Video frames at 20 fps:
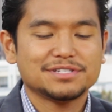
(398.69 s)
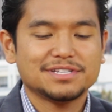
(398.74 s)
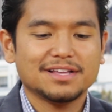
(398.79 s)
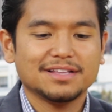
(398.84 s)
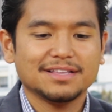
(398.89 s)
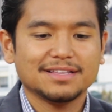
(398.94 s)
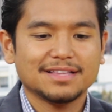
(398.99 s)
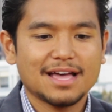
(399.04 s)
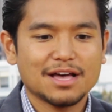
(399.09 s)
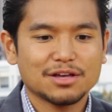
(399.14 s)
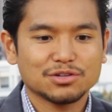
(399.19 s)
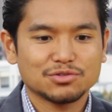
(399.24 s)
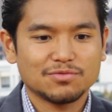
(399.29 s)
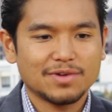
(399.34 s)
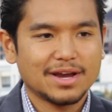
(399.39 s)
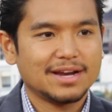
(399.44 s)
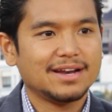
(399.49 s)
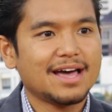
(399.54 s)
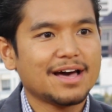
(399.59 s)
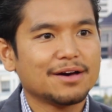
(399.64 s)
You're selling the house
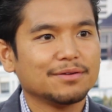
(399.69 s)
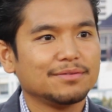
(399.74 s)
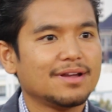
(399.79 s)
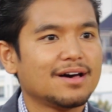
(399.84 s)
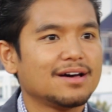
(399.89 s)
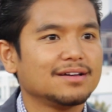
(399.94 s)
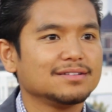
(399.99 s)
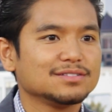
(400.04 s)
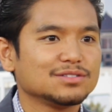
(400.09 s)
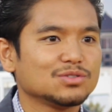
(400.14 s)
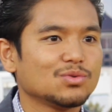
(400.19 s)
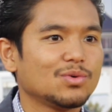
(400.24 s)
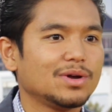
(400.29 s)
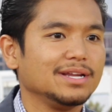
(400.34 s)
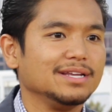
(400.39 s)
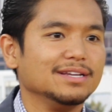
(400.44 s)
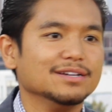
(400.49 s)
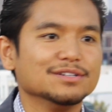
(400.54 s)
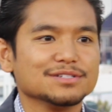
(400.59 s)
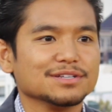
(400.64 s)
right now, not
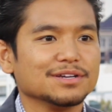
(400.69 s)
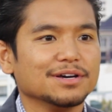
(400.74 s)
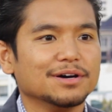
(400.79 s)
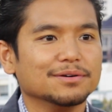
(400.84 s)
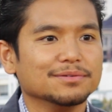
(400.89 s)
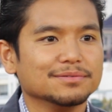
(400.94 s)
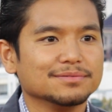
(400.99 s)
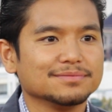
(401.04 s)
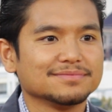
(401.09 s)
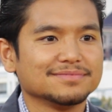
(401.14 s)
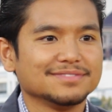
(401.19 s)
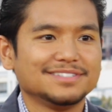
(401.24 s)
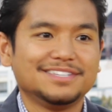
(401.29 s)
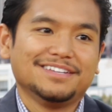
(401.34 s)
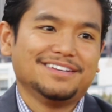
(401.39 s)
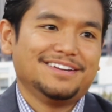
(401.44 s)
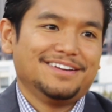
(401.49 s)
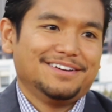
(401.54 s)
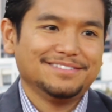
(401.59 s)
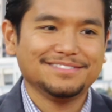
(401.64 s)
20 years ago.
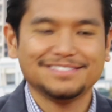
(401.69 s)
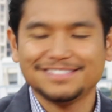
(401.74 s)
You know?